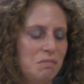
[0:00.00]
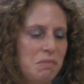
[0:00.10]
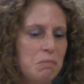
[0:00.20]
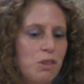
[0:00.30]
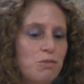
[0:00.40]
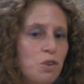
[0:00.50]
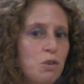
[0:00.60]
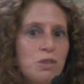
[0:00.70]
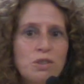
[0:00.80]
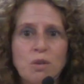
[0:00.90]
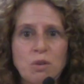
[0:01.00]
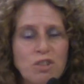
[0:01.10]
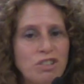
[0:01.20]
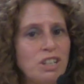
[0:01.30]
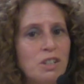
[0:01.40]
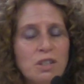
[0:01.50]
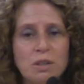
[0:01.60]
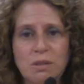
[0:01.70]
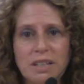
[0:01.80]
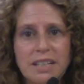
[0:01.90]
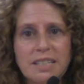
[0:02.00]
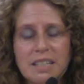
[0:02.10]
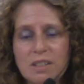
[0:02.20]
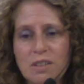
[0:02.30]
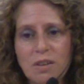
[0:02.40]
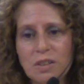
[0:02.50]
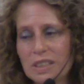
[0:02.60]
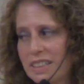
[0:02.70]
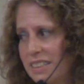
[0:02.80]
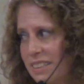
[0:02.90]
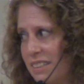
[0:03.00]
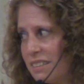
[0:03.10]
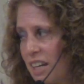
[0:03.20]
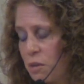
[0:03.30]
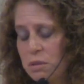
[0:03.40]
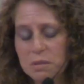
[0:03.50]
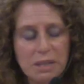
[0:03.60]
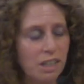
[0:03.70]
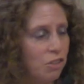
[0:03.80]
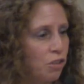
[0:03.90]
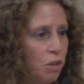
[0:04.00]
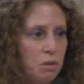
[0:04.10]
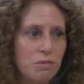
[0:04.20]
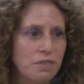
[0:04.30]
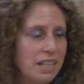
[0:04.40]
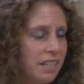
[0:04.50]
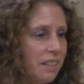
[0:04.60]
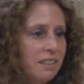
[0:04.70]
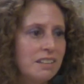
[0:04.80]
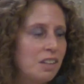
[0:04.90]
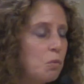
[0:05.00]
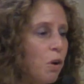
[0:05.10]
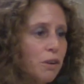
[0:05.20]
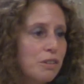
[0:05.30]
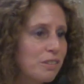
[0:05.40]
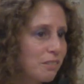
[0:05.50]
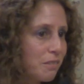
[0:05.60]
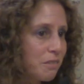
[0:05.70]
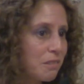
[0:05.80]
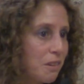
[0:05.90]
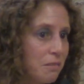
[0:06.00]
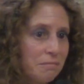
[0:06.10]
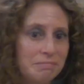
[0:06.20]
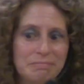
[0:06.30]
My mother focused on what she could do as an adult, and that was making sure we were fed and watered, you know.